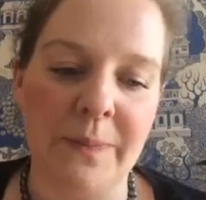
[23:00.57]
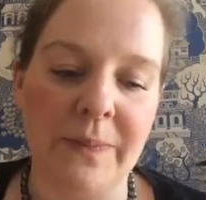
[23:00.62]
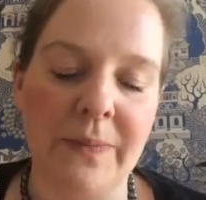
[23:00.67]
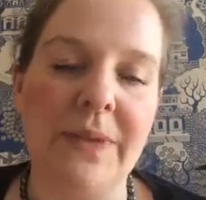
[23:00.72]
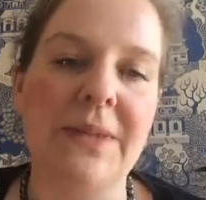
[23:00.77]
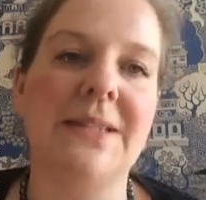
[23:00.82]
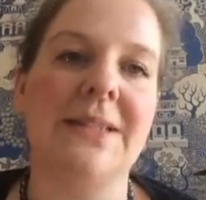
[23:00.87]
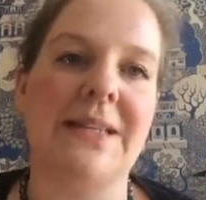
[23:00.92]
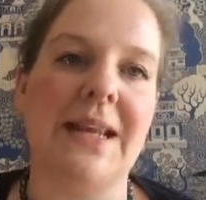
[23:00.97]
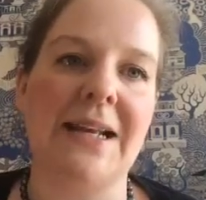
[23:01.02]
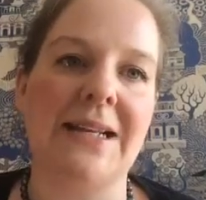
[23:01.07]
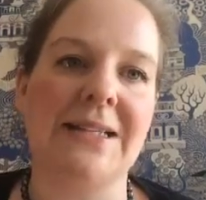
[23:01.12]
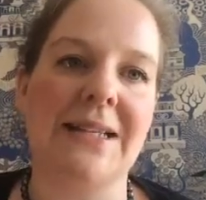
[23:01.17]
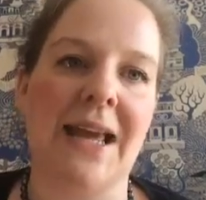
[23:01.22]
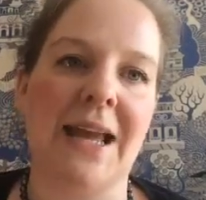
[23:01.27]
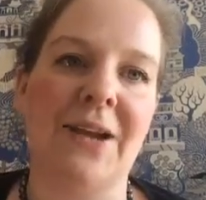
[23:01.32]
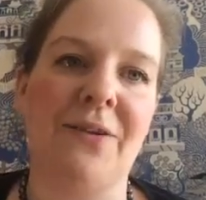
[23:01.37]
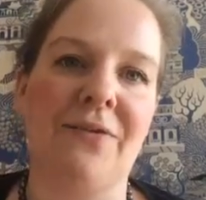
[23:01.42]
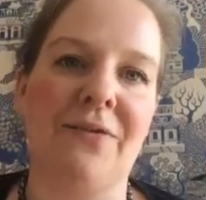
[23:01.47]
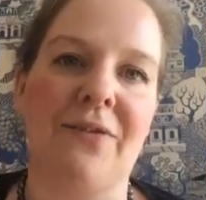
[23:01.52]
stay
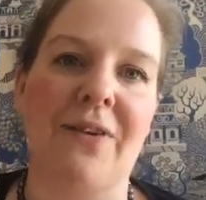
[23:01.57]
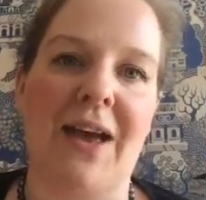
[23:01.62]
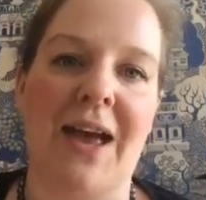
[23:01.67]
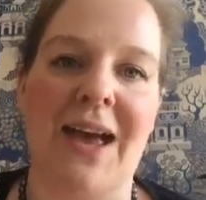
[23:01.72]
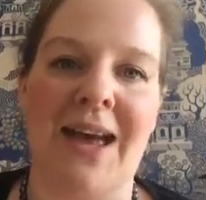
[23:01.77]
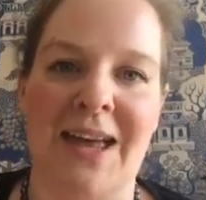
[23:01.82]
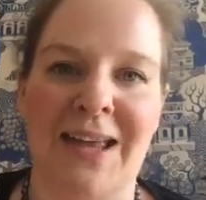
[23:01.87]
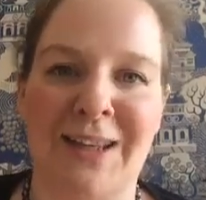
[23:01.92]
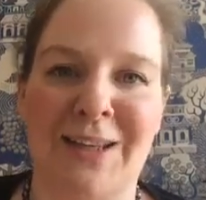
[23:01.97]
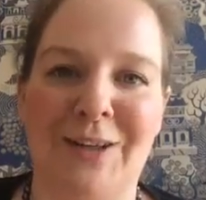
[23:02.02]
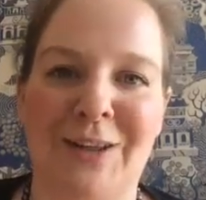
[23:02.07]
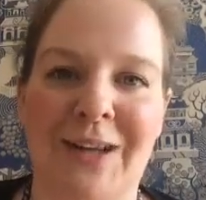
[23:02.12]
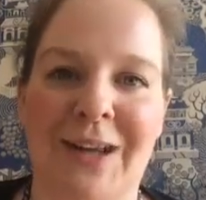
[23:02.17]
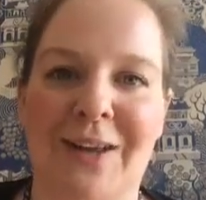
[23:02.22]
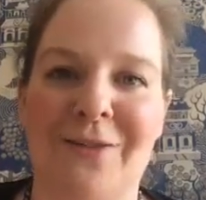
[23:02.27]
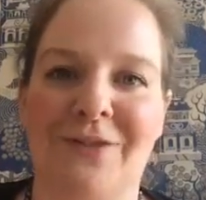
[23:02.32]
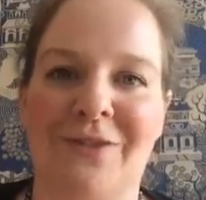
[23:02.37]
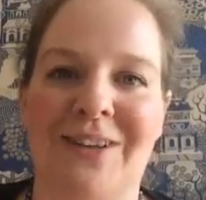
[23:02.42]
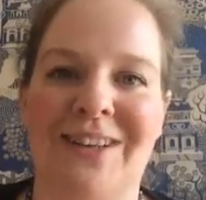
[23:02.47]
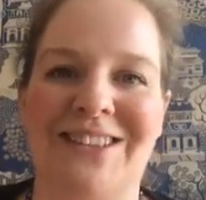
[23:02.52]
safe and look
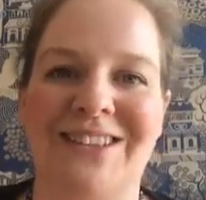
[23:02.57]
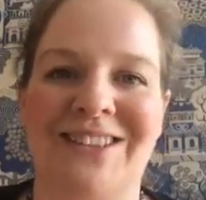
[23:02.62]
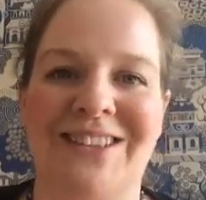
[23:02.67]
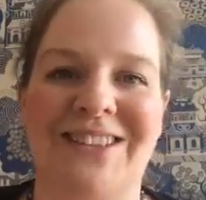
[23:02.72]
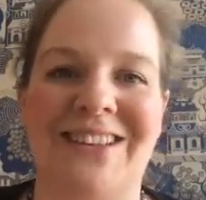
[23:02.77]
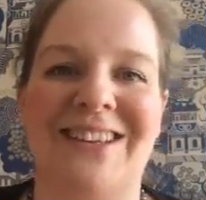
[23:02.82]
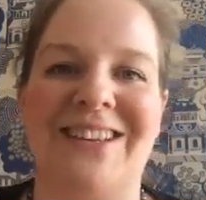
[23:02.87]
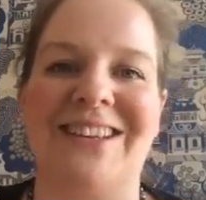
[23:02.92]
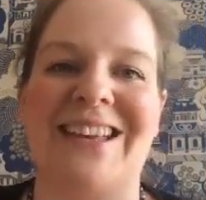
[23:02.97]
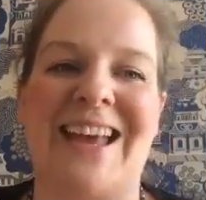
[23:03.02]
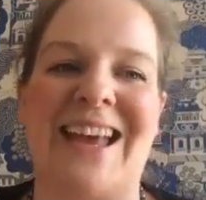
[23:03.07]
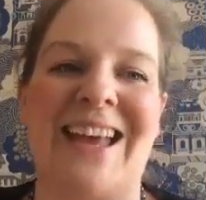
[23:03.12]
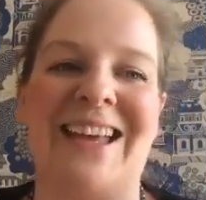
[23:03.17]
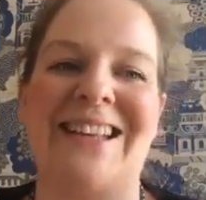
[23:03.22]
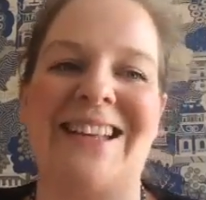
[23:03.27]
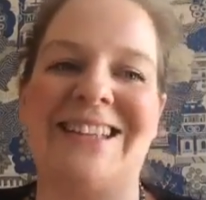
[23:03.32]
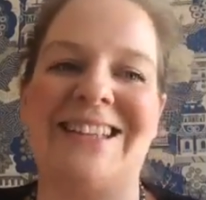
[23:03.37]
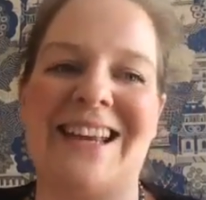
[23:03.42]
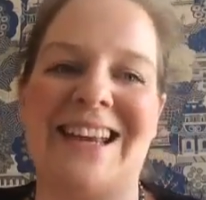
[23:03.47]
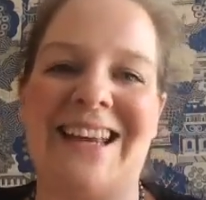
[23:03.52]
after each other
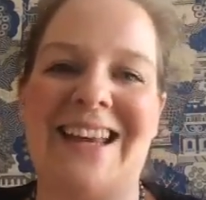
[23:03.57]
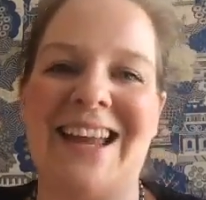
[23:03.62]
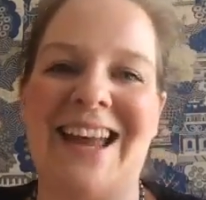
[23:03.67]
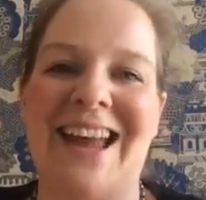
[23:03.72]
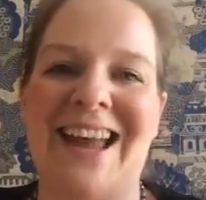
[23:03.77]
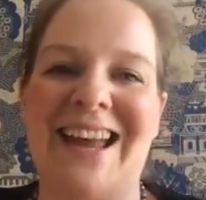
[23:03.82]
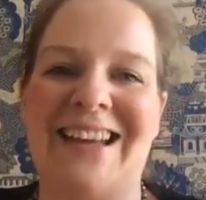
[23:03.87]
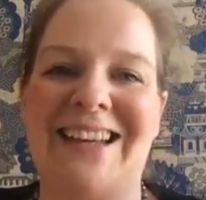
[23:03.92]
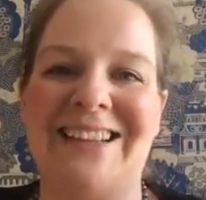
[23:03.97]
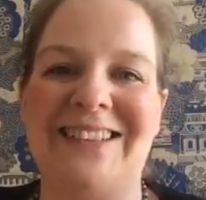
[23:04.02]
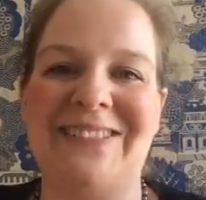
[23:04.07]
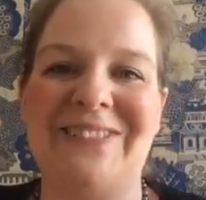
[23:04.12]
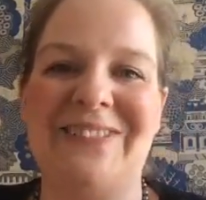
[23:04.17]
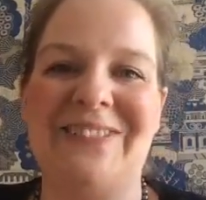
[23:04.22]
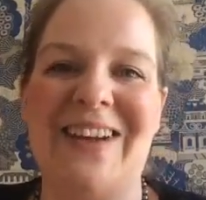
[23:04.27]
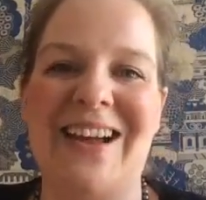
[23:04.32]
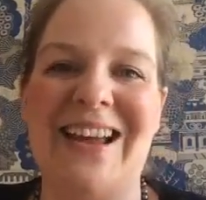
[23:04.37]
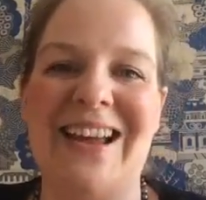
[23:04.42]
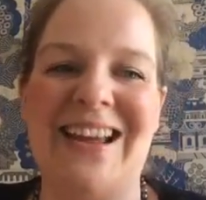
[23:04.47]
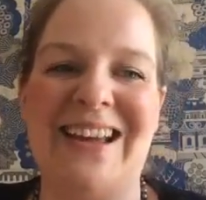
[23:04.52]
and take care.
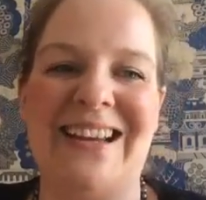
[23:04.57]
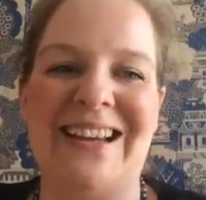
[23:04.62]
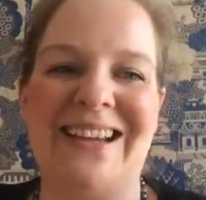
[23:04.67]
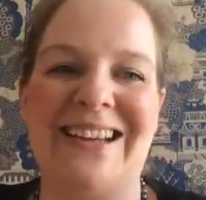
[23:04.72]
Bye.